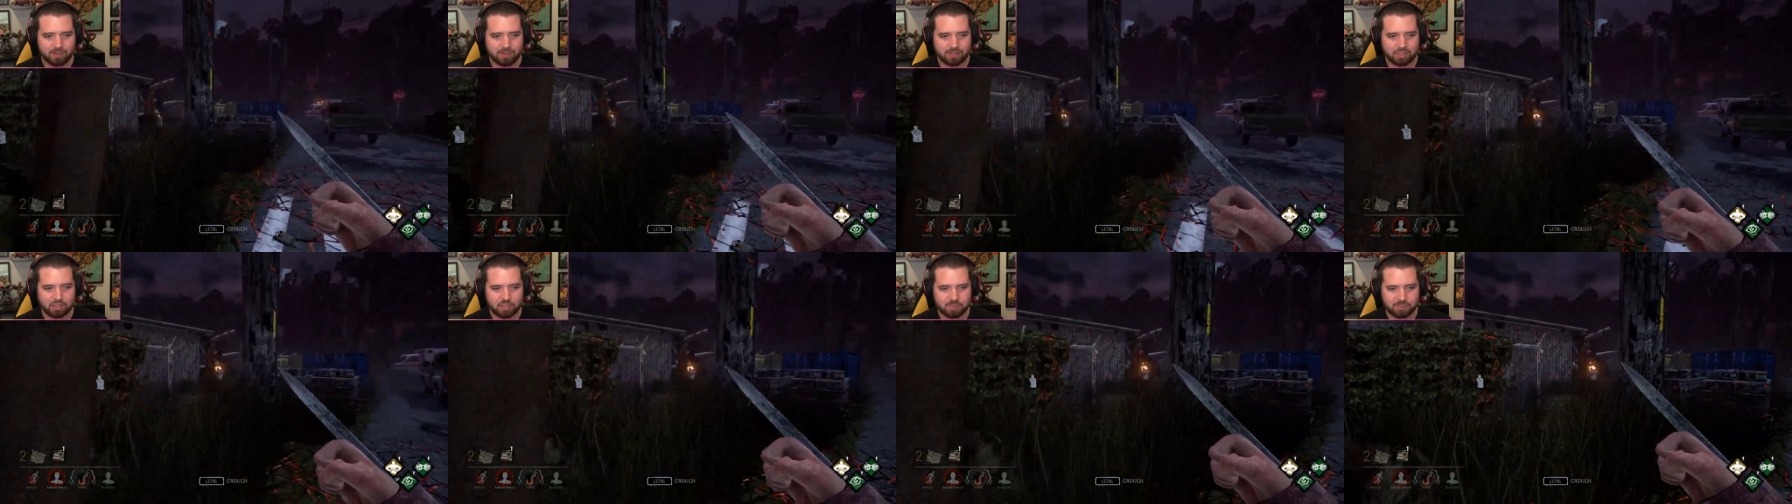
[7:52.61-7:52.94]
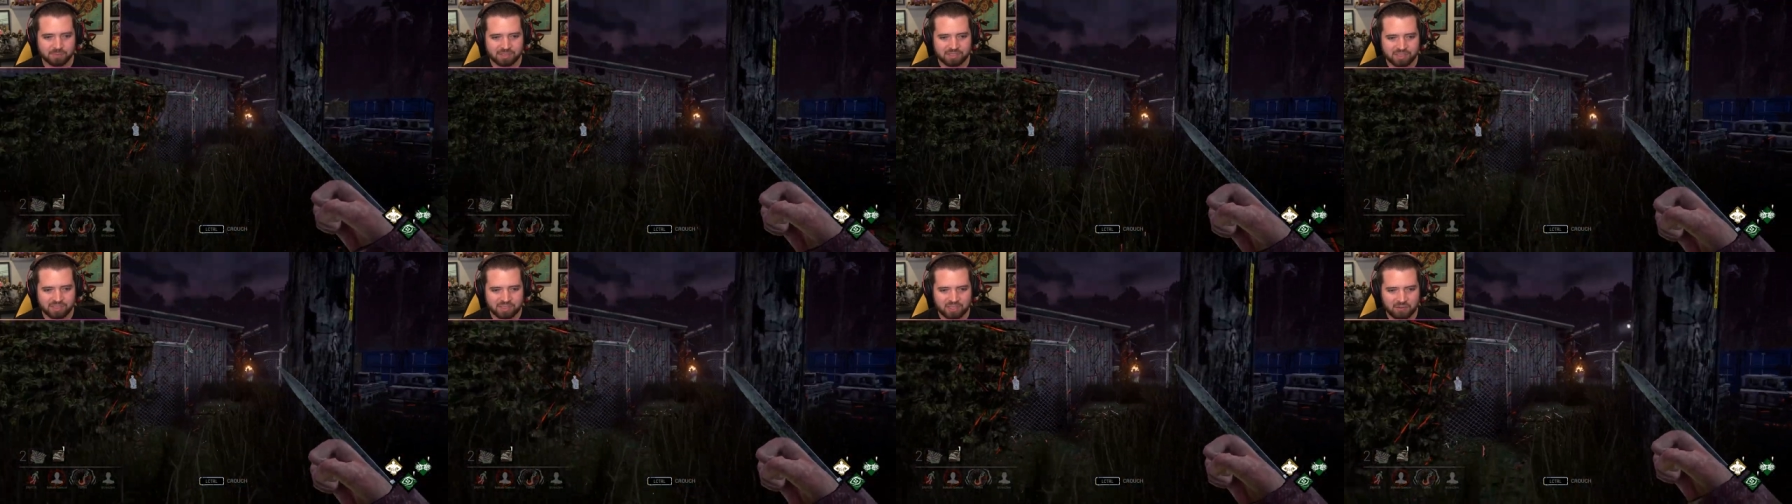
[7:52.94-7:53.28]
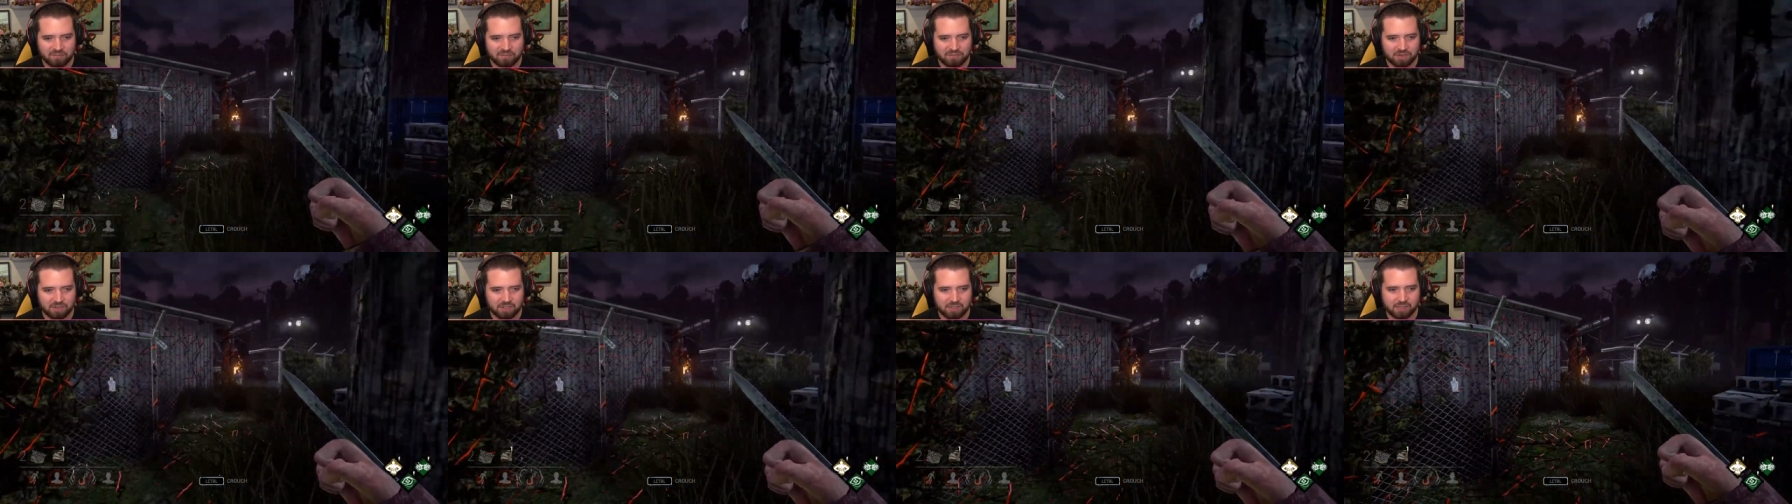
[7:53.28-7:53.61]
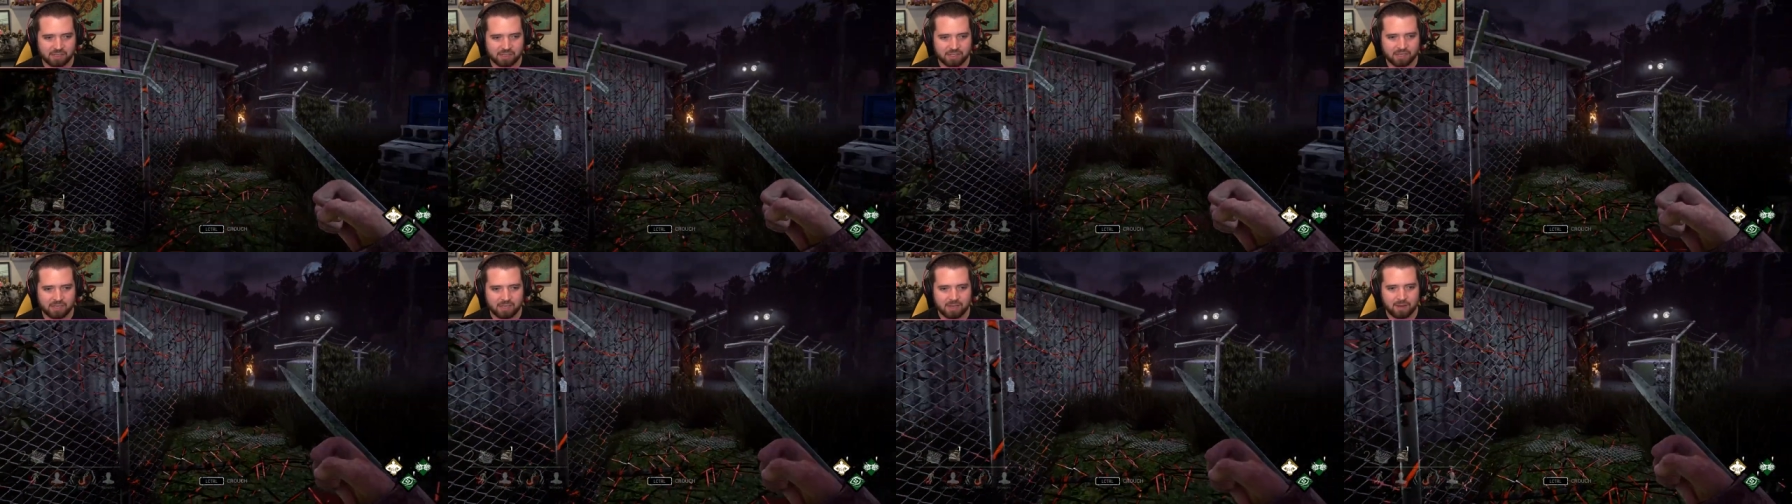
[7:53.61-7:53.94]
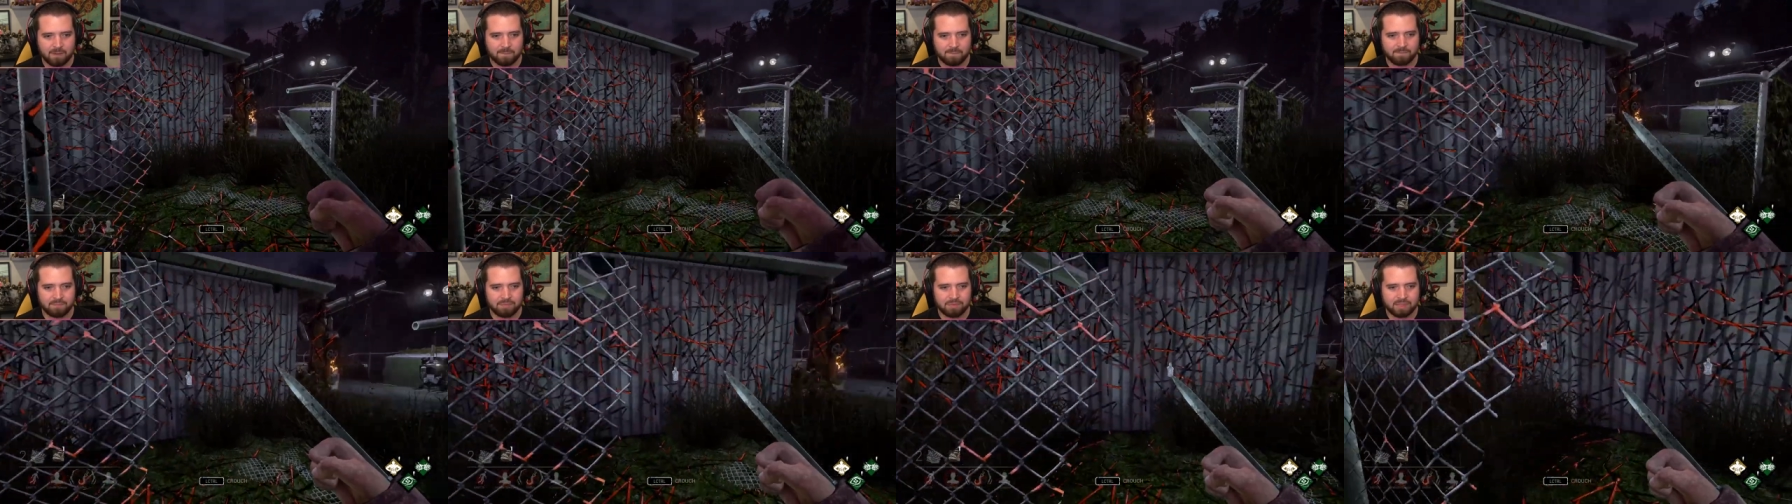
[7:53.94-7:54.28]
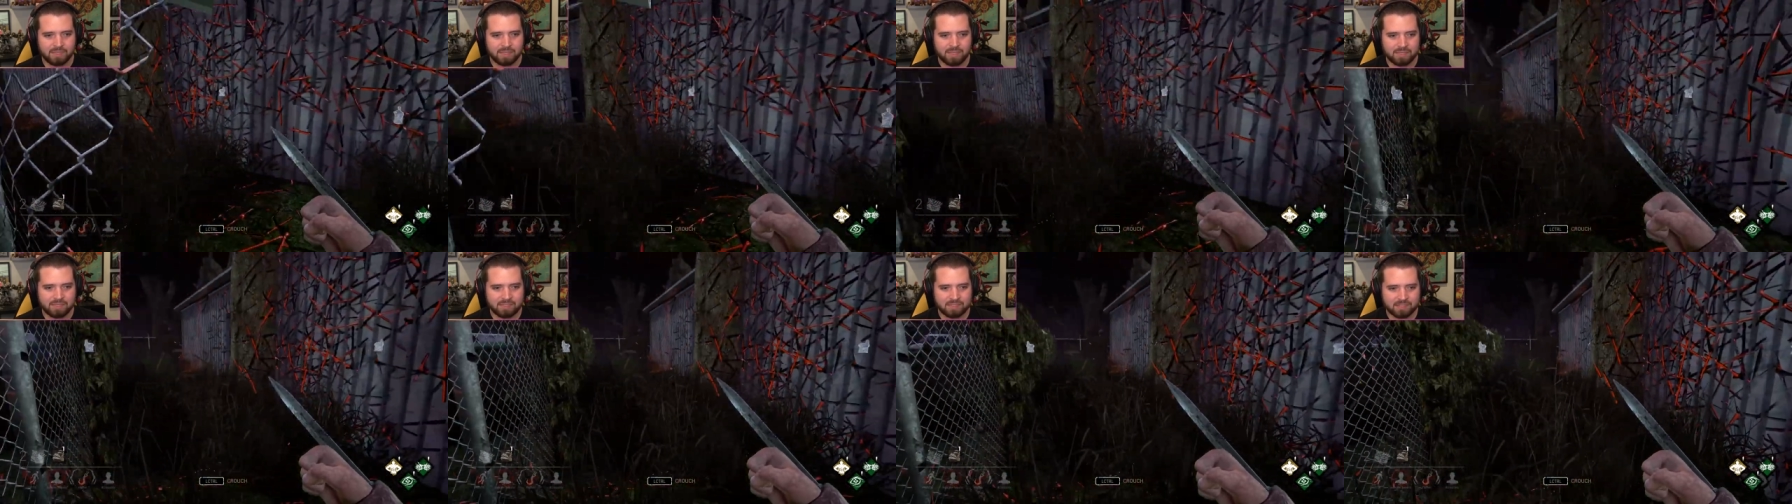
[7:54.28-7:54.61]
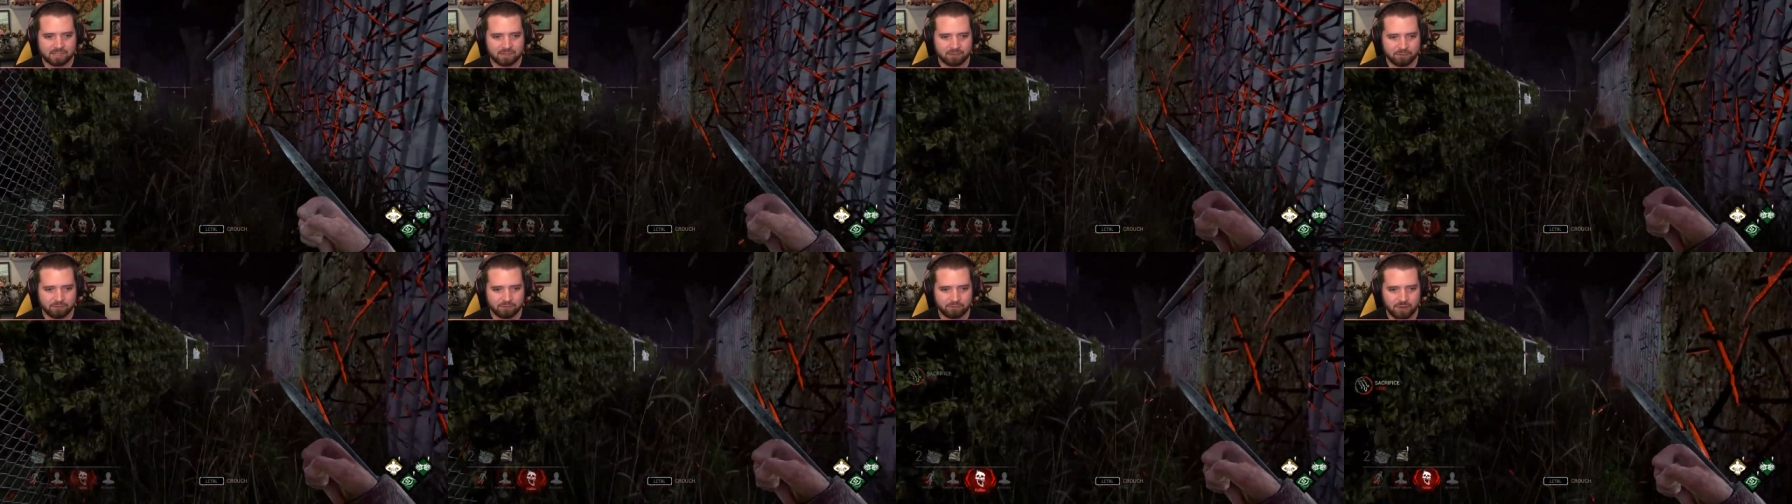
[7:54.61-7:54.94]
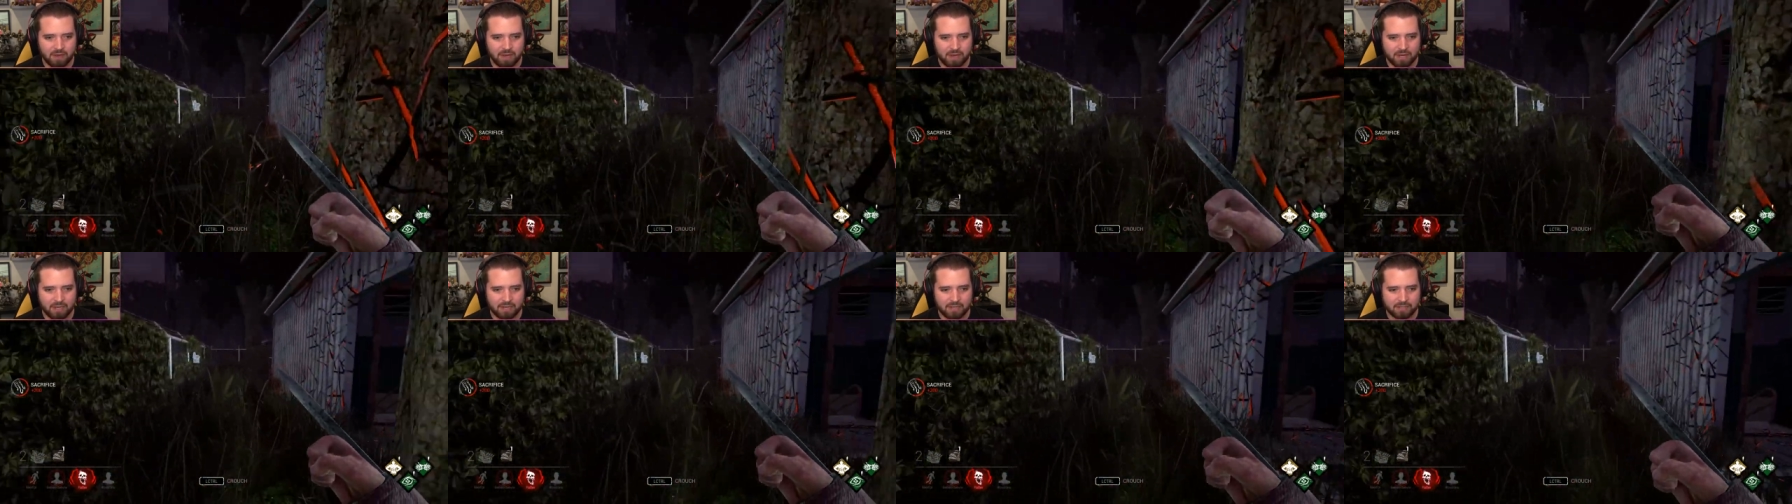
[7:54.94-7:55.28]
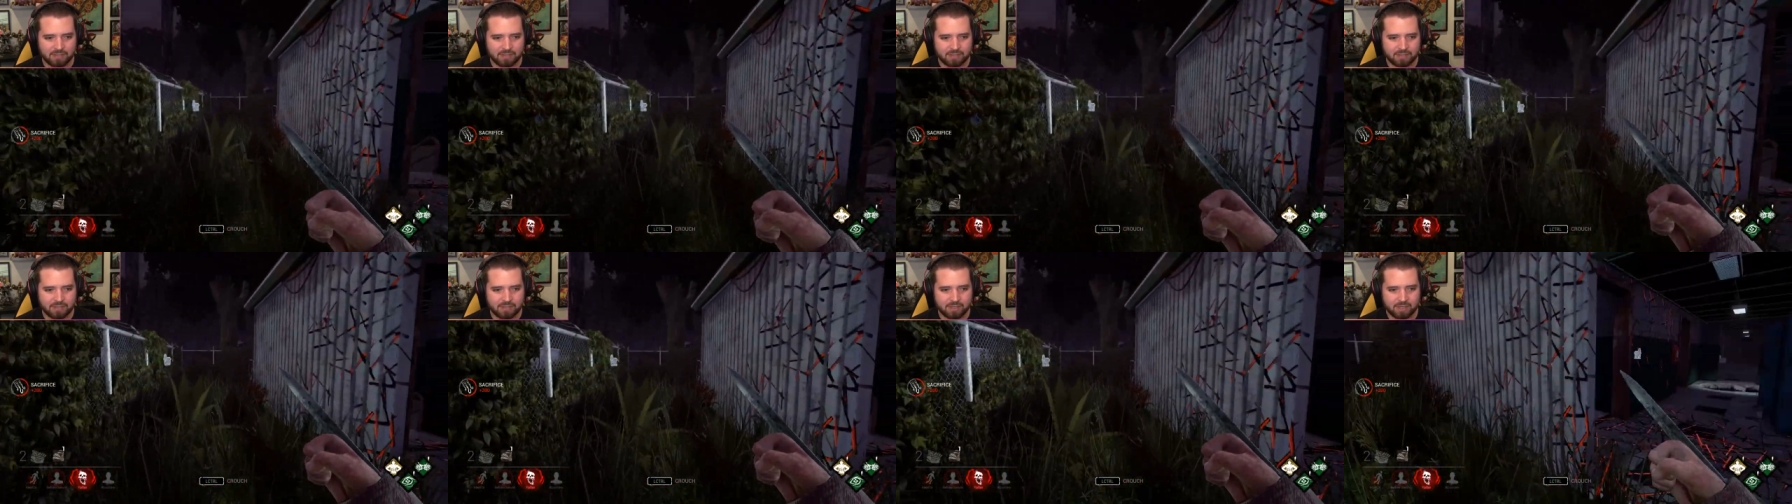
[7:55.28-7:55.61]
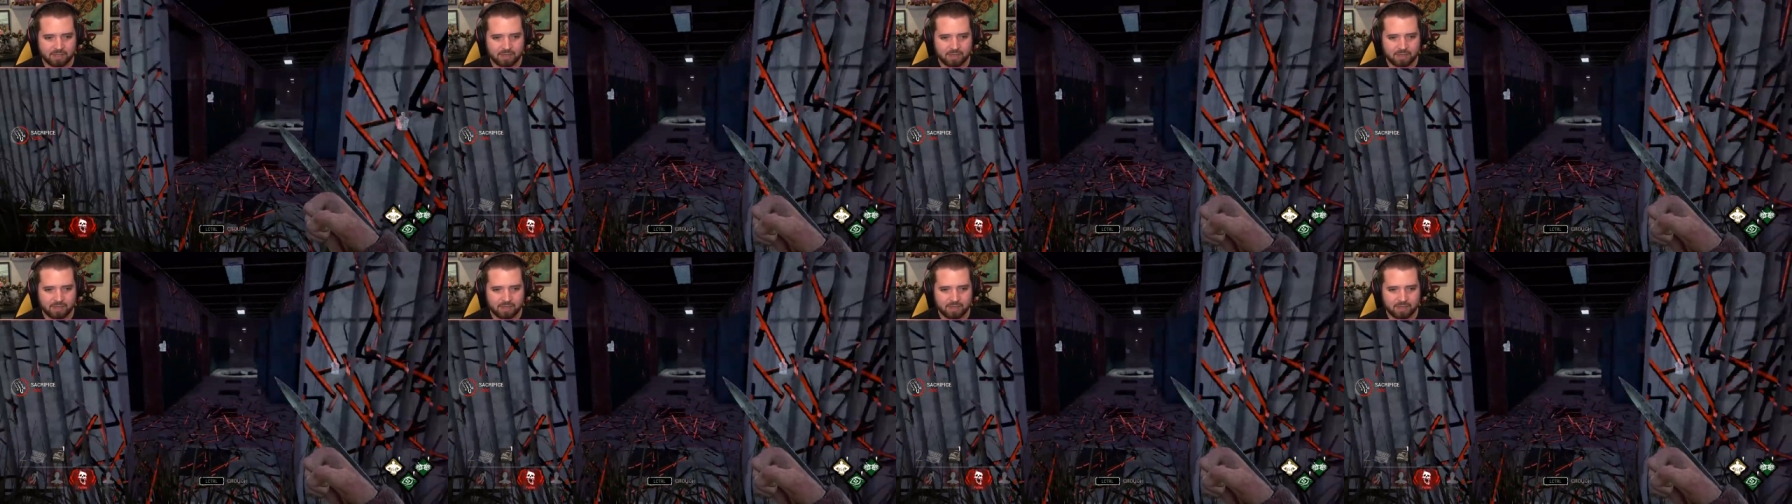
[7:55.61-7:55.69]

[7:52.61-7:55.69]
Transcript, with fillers: specifically needs to find...